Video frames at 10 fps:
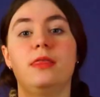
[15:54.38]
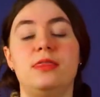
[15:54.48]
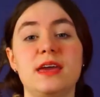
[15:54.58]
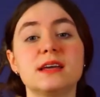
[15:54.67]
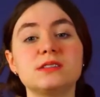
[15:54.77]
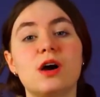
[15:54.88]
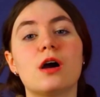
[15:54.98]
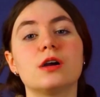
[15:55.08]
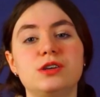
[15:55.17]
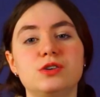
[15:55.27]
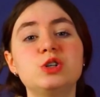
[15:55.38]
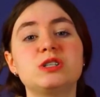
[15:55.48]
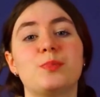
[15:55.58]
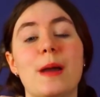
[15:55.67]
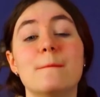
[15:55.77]
These are
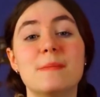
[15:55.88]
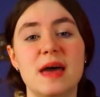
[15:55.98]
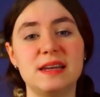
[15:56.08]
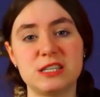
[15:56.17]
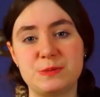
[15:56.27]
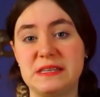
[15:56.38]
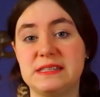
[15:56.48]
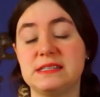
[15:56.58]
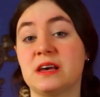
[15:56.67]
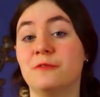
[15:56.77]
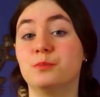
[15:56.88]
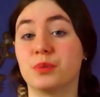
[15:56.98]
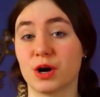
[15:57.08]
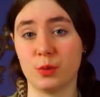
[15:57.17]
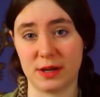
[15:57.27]
used by many species of
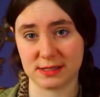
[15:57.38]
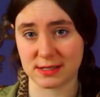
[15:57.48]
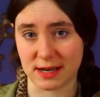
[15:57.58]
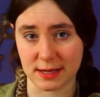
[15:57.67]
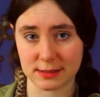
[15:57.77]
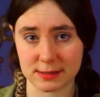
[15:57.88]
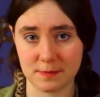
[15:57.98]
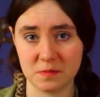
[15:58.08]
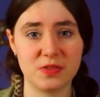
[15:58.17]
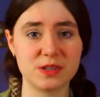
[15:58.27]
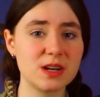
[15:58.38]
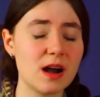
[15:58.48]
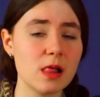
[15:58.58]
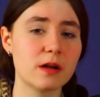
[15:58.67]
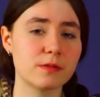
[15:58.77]
burrowing snakes. There's not
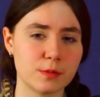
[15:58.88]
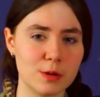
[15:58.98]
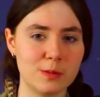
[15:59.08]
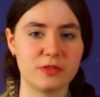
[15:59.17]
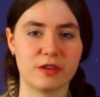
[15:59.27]
a lot of room for